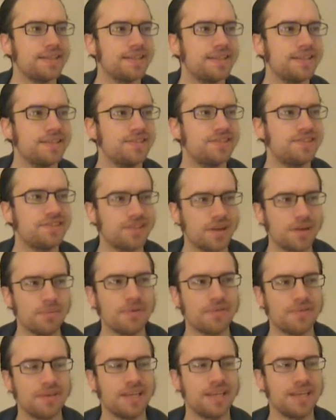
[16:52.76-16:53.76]
Some
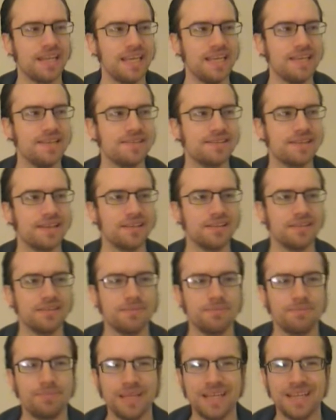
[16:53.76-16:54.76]
of it is a
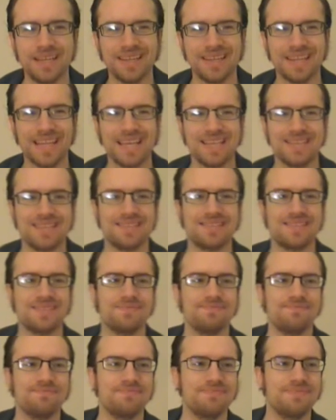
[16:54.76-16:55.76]
bit
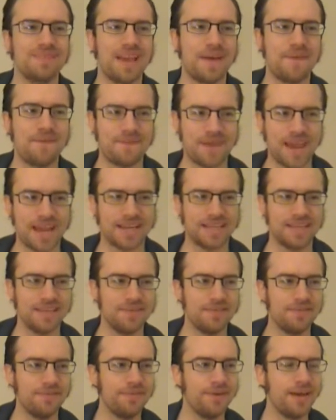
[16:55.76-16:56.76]
less
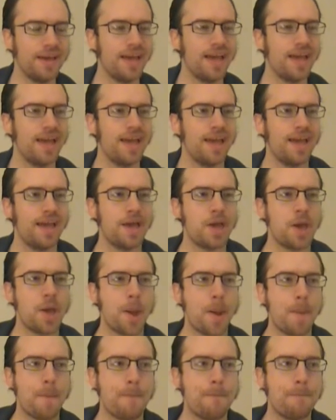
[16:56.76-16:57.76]
effective
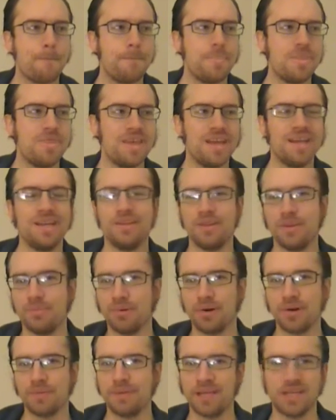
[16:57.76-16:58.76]
than in the
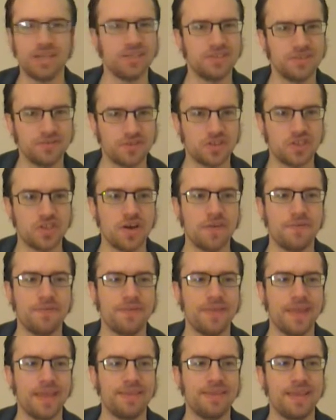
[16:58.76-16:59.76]
book because of stuff
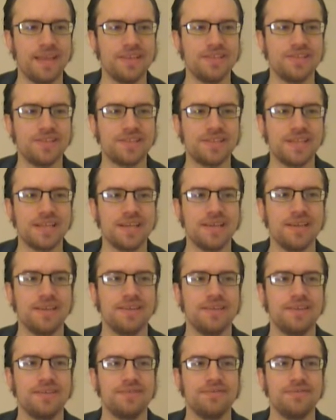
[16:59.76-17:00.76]
that they just
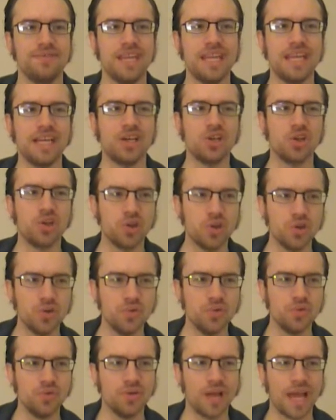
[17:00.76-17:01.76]
didn't
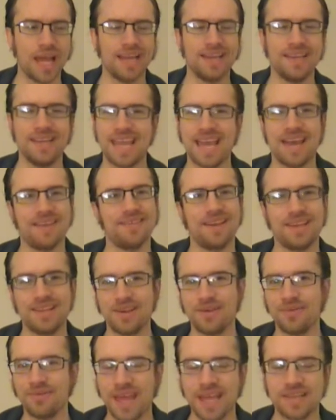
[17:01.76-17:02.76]
include and yeah that
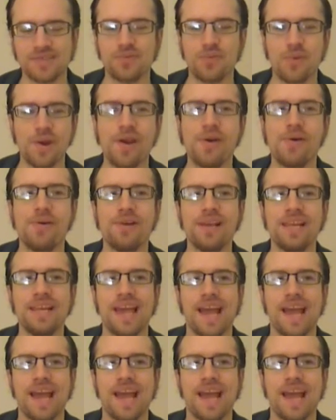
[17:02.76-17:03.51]
you know that's where it